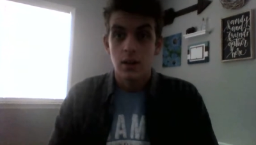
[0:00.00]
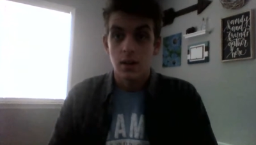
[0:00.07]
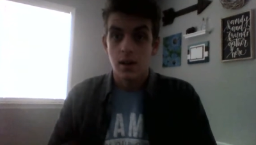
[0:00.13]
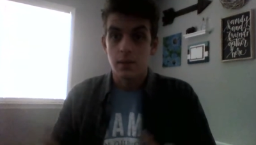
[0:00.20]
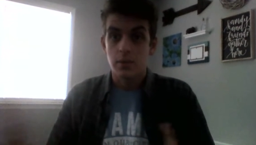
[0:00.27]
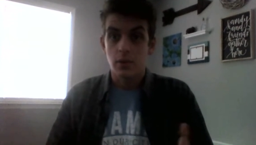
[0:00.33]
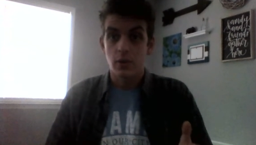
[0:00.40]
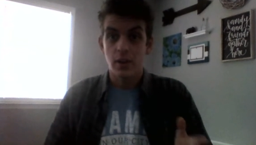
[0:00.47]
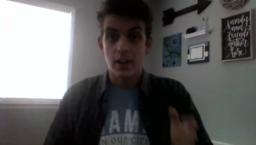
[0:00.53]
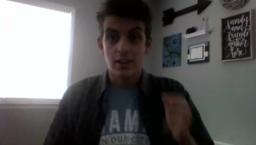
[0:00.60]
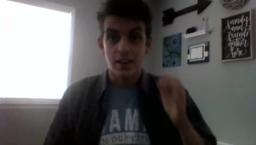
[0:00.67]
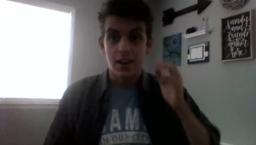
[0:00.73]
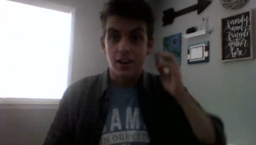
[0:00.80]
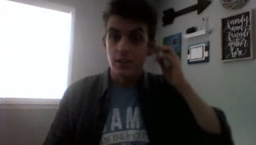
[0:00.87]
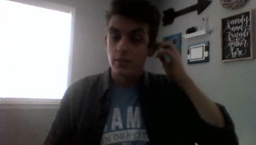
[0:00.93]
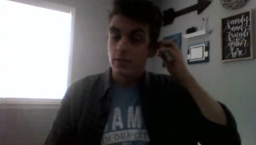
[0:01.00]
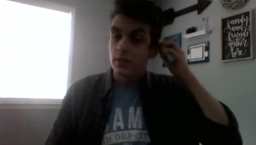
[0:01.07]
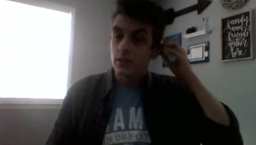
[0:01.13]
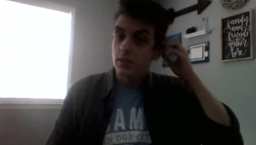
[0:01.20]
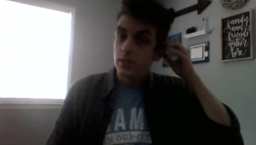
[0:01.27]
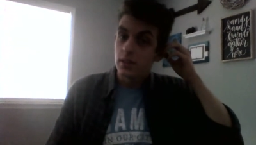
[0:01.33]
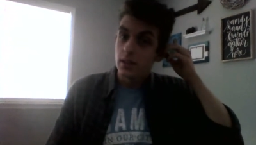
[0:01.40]
um, create kind of
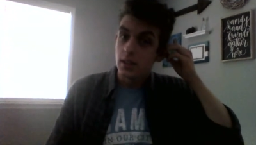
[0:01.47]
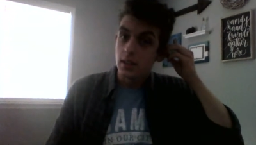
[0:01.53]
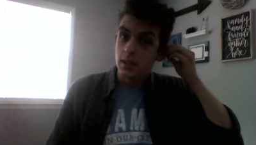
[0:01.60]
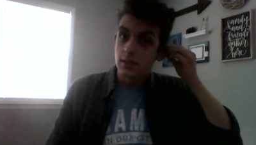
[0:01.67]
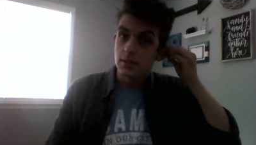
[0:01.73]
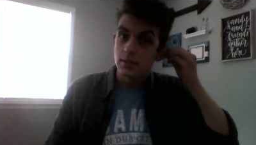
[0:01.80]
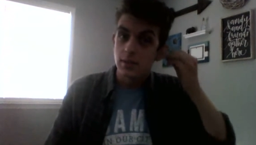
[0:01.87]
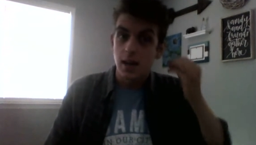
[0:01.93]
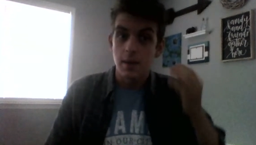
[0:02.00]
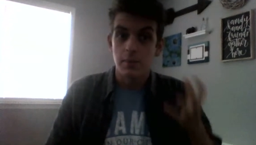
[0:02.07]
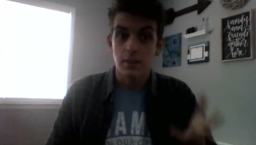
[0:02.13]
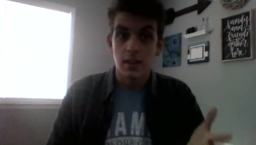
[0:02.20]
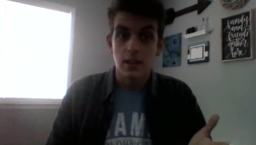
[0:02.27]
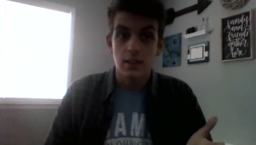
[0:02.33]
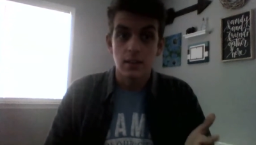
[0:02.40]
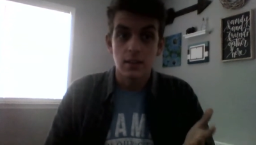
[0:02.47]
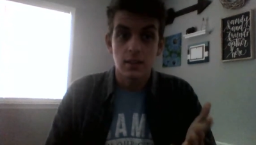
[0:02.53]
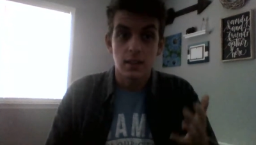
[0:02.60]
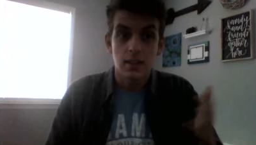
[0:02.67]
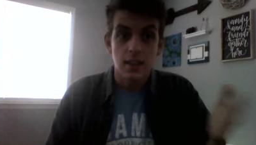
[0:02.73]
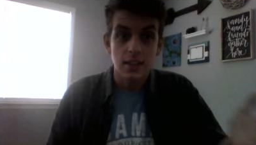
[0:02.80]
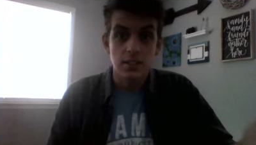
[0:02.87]
the type that they
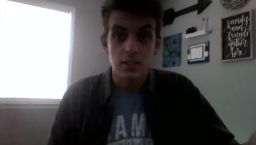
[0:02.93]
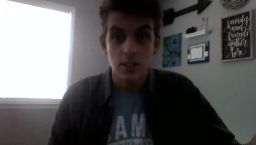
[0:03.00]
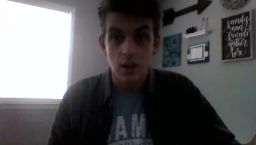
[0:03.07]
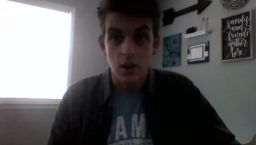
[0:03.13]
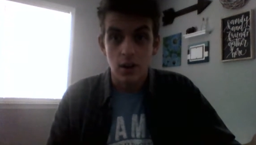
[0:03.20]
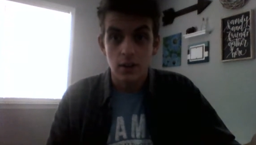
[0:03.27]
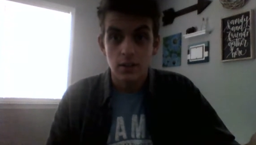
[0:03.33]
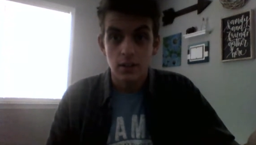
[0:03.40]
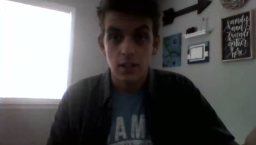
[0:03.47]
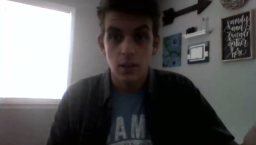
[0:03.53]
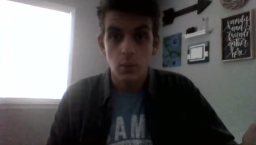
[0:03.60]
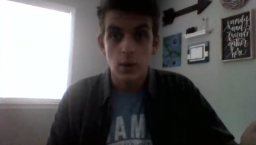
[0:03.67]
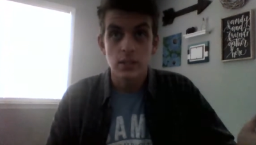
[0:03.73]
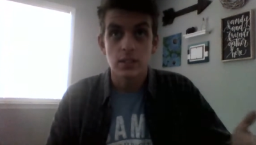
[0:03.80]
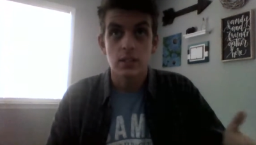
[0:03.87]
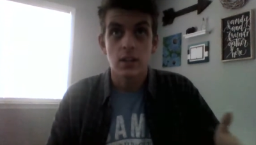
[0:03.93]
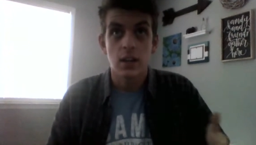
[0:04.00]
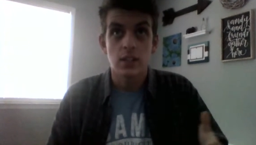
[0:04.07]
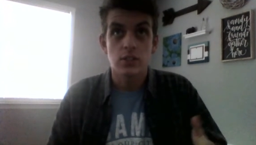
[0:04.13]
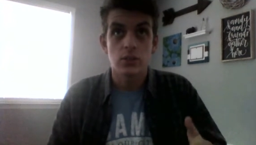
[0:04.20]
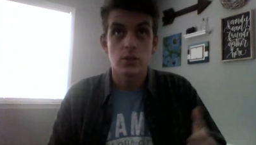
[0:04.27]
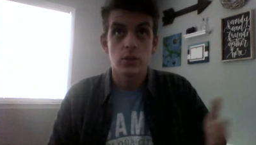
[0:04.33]
that they saw. It wasn't
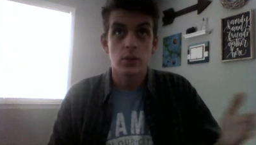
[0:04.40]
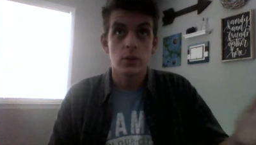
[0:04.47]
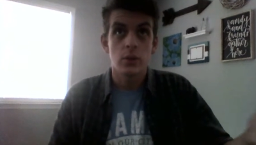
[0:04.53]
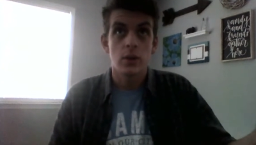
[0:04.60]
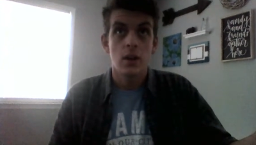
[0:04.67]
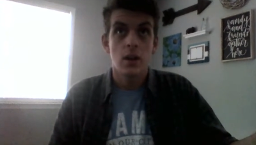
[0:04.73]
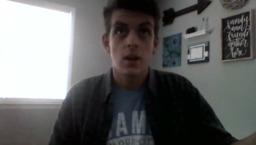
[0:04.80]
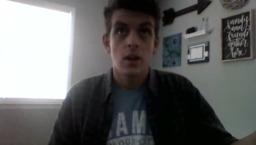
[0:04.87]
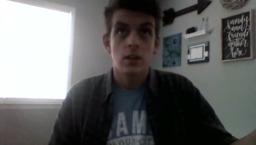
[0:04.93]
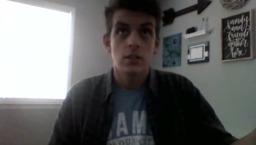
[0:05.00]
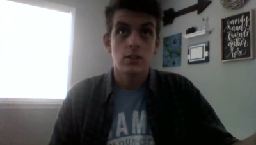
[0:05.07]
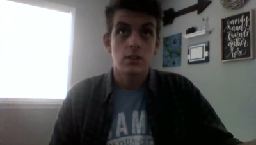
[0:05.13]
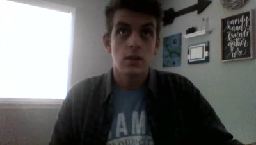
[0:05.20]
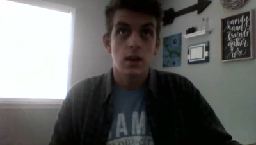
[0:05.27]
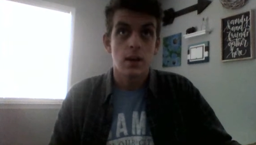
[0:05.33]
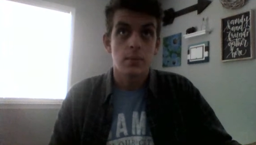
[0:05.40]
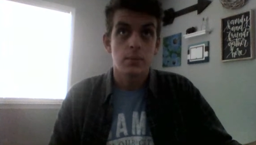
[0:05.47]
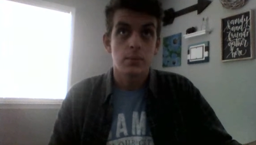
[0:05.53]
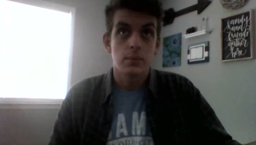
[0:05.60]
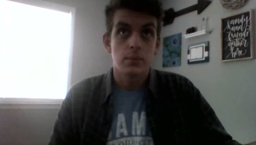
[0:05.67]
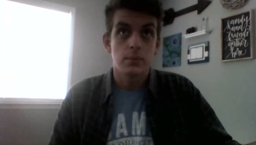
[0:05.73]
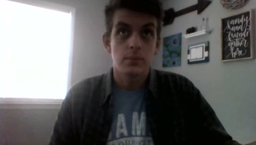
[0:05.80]
a true
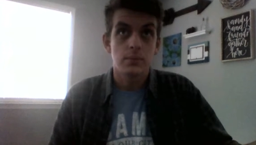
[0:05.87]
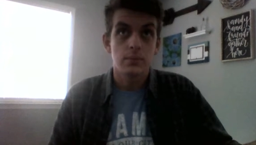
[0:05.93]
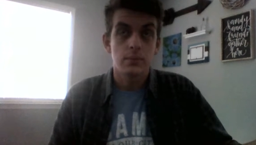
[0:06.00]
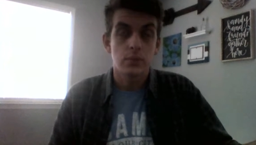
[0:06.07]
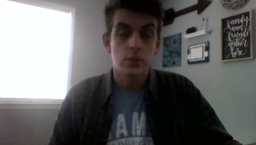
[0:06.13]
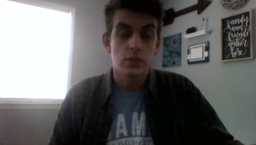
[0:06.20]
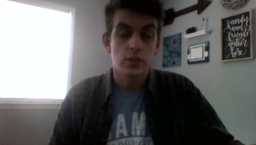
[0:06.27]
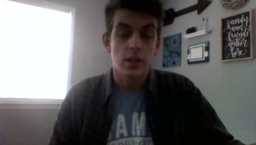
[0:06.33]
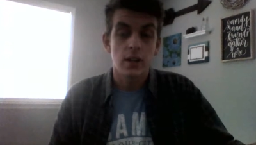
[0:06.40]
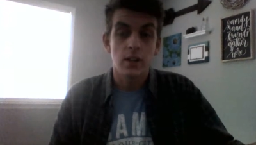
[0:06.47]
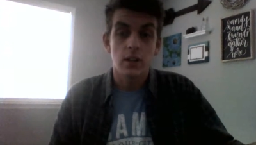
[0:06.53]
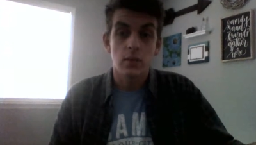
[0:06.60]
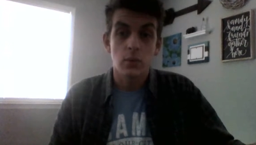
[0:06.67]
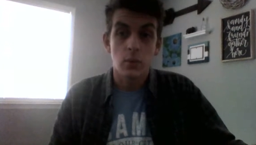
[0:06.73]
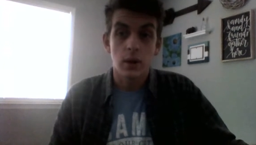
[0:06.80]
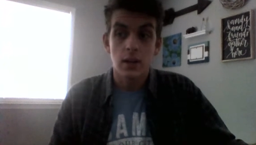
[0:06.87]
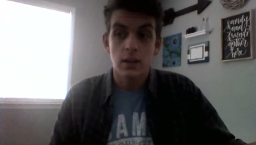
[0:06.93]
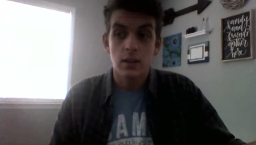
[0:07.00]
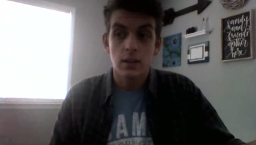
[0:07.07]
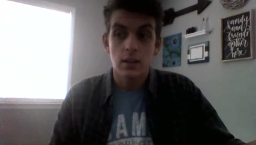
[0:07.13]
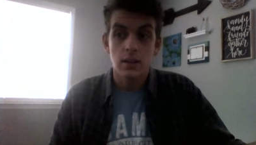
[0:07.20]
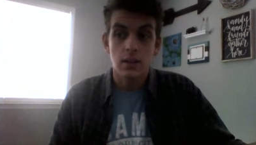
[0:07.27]
um, portrayal of
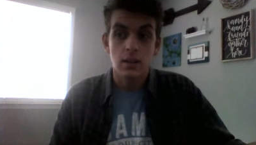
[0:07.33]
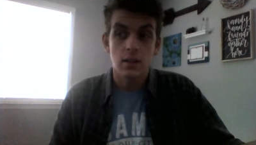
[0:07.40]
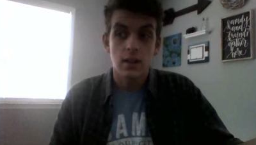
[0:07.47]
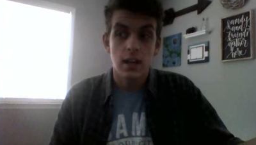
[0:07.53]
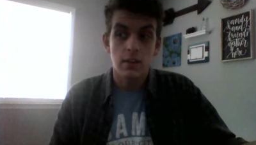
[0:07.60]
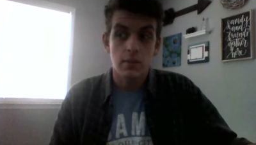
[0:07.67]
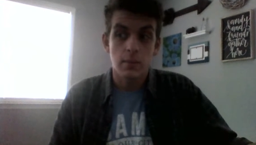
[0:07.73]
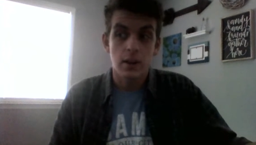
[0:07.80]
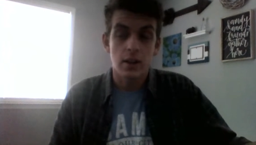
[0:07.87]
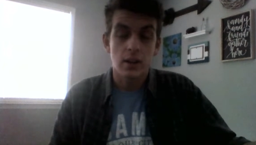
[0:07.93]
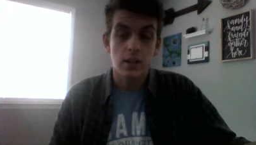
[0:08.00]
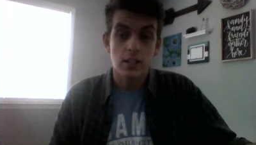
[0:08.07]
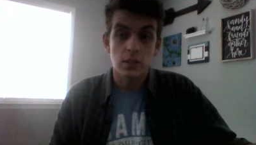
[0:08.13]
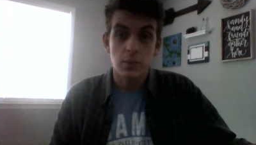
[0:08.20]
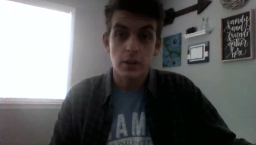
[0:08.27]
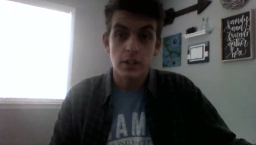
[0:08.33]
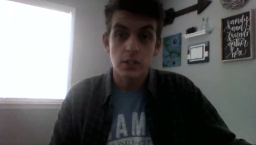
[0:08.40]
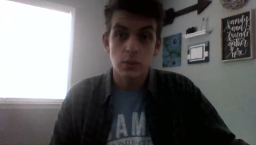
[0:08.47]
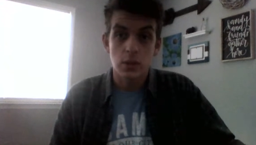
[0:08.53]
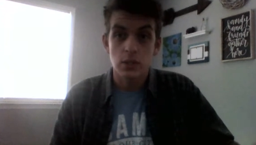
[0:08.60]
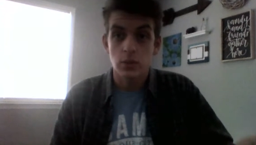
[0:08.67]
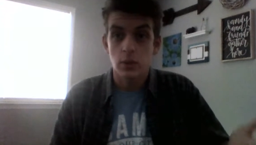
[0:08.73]
what the Native American
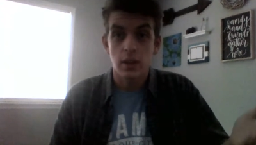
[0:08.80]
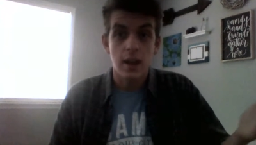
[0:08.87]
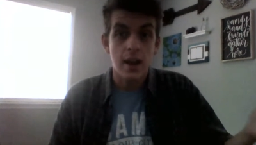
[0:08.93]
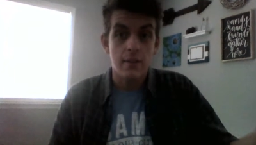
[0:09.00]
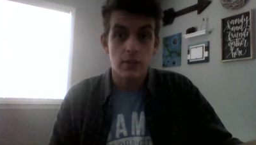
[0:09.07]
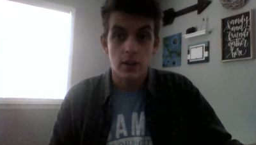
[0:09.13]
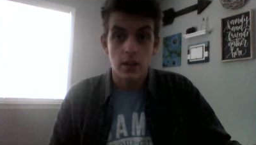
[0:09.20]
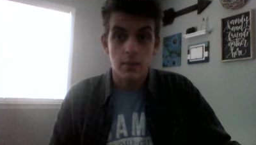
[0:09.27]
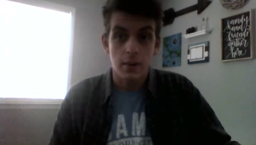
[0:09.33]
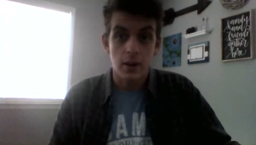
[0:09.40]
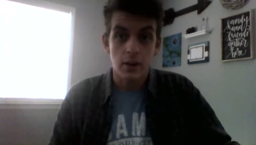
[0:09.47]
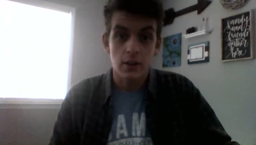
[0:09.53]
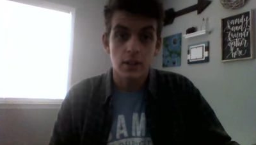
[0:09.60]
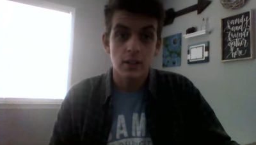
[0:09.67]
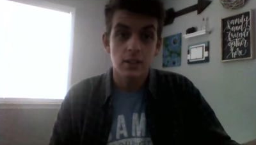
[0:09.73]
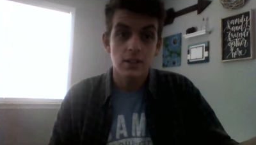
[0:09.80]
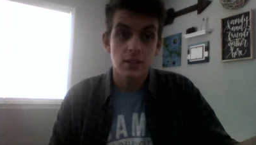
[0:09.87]
experience was or the African American